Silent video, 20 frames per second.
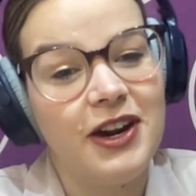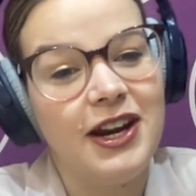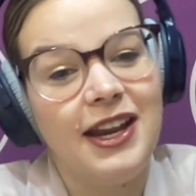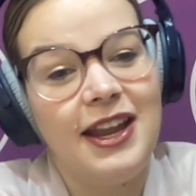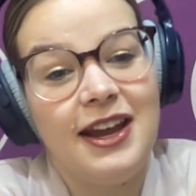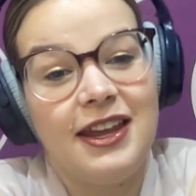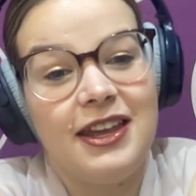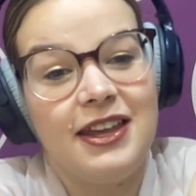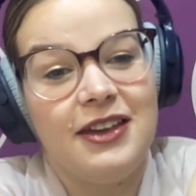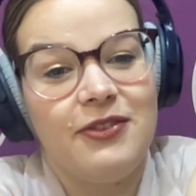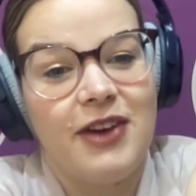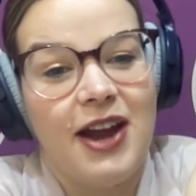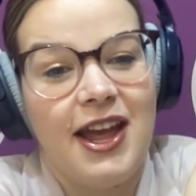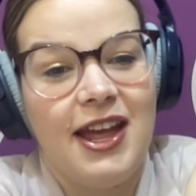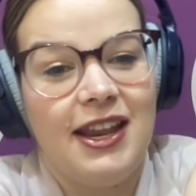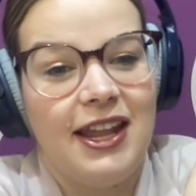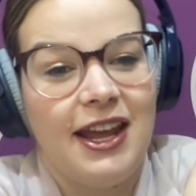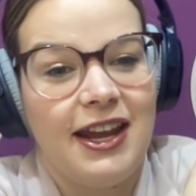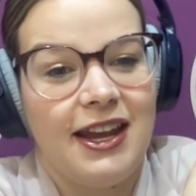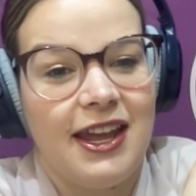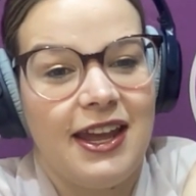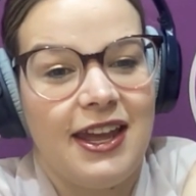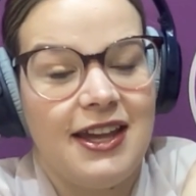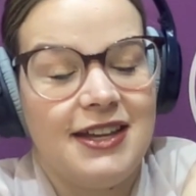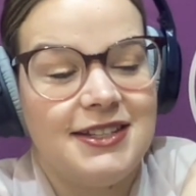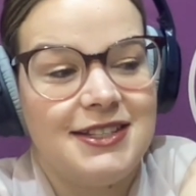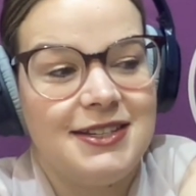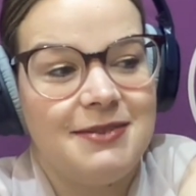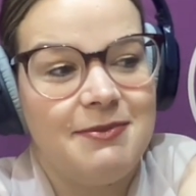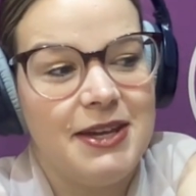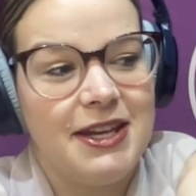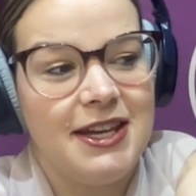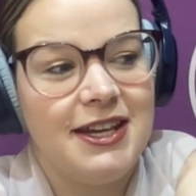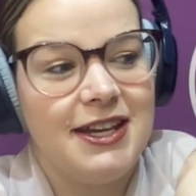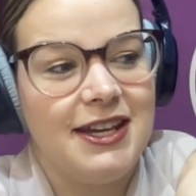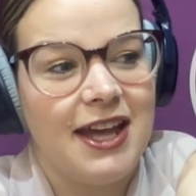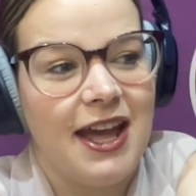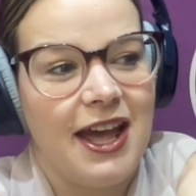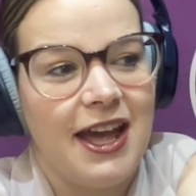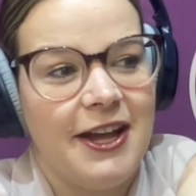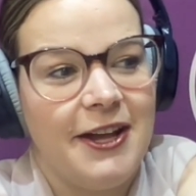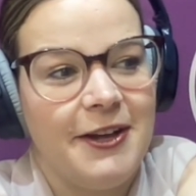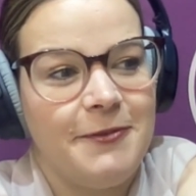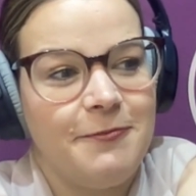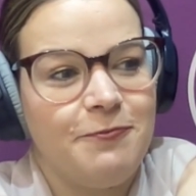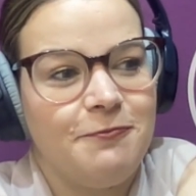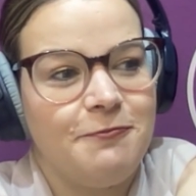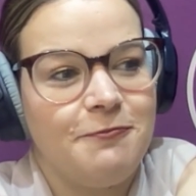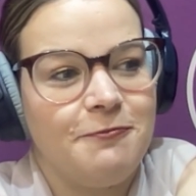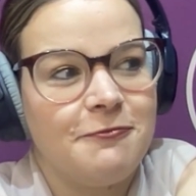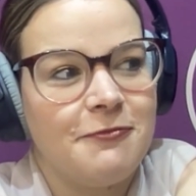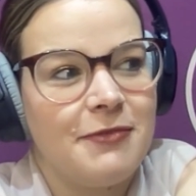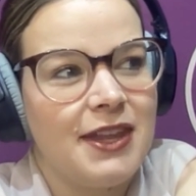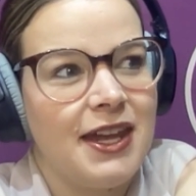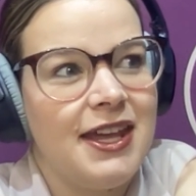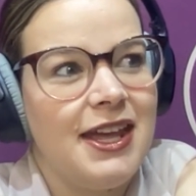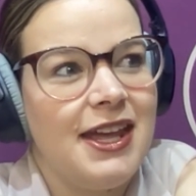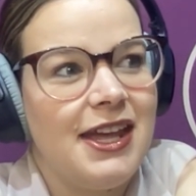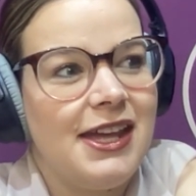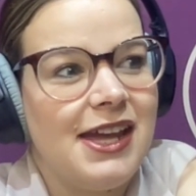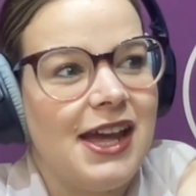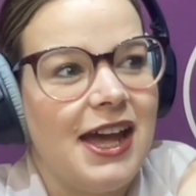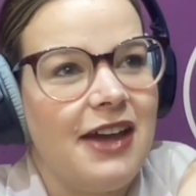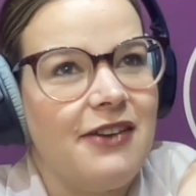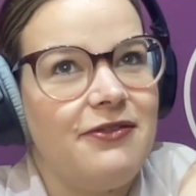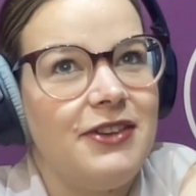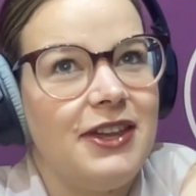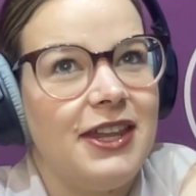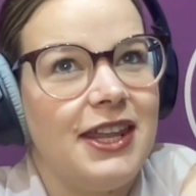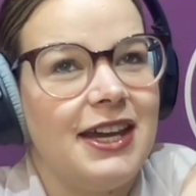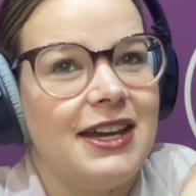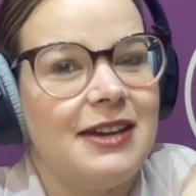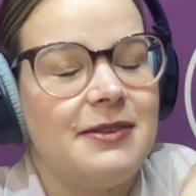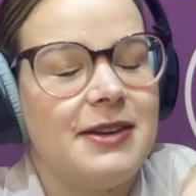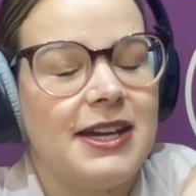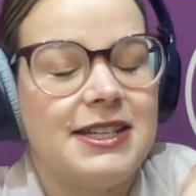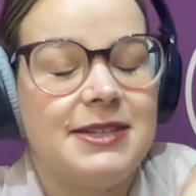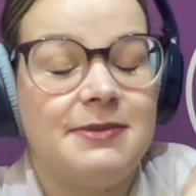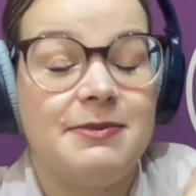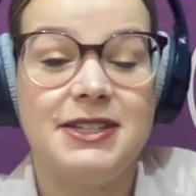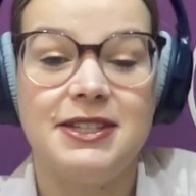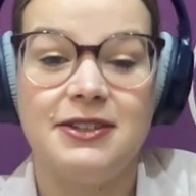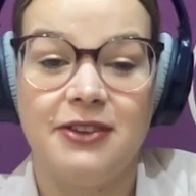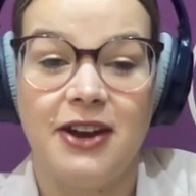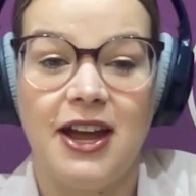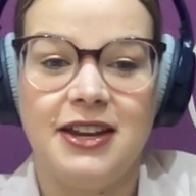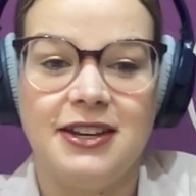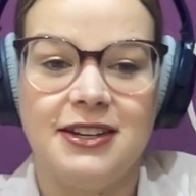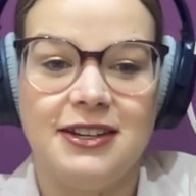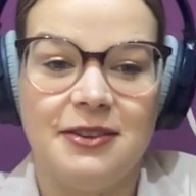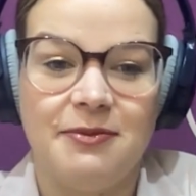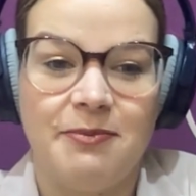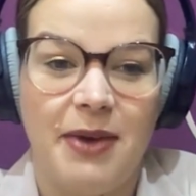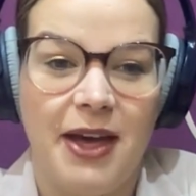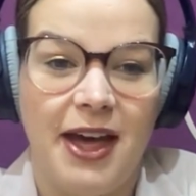very lucky, right? Like I get to be I feel like I get to be surrounded